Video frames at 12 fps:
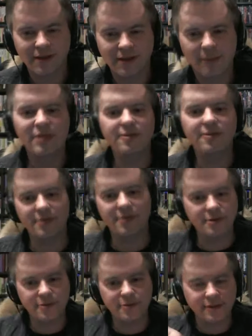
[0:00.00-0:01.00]
I mean, this is
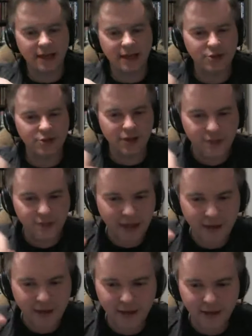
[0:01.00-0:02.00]
the tension
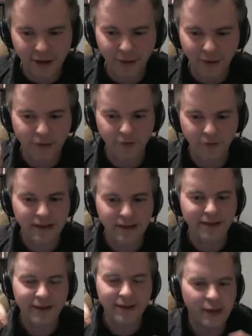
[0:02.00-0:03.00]
that
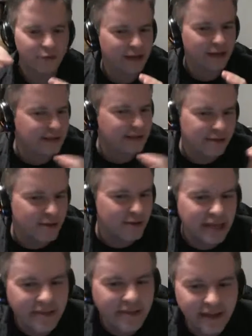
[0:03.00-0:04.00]
every Anita
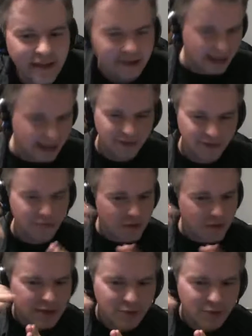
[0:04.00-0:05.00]
Sarkeesian has to
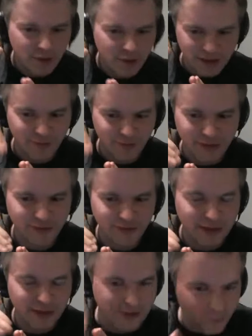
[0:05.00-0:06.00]
face when
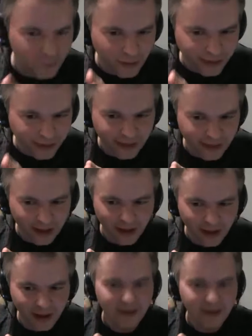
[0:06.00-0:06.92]
faced up with quote